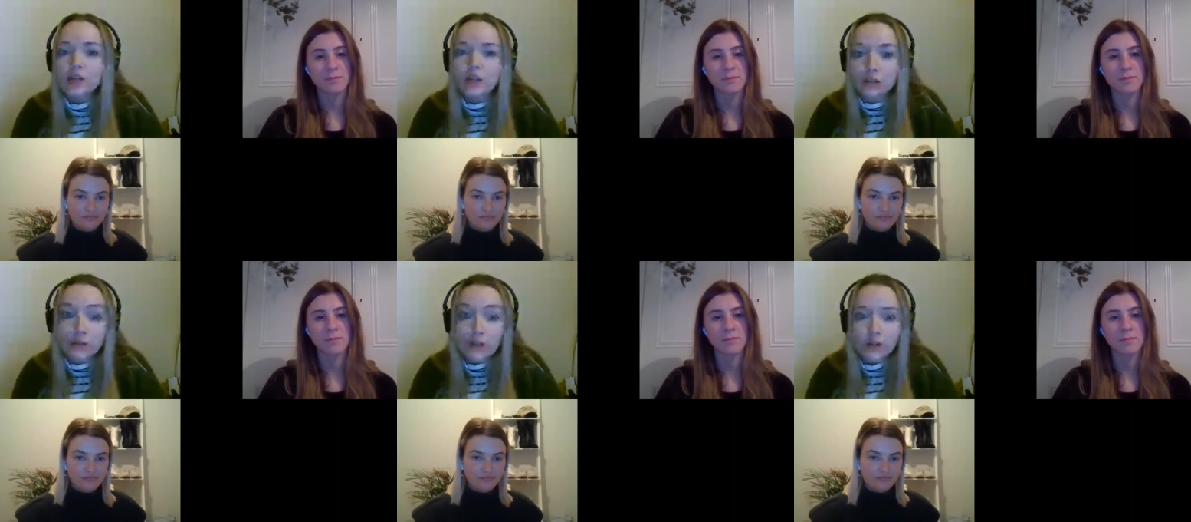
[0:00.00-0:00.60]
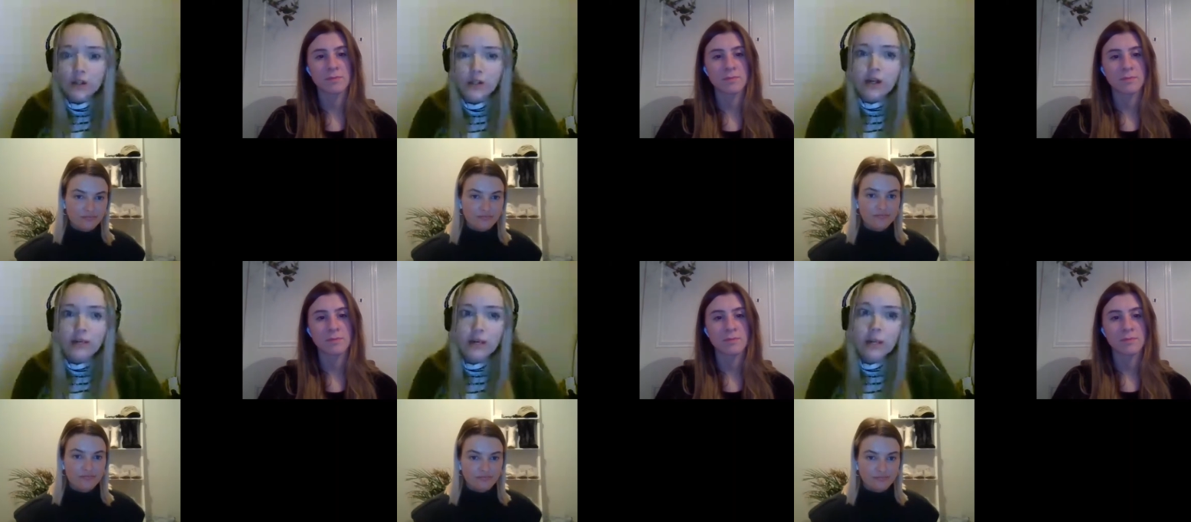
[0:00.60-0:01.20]
Speaker 1: New Year's resolutions
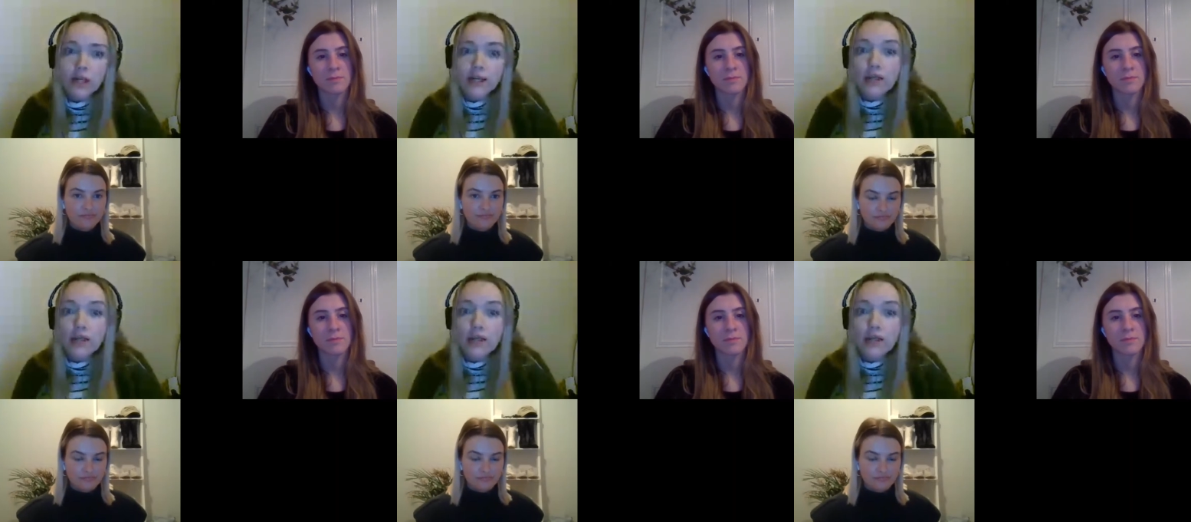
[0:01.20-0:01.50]
that are maybe like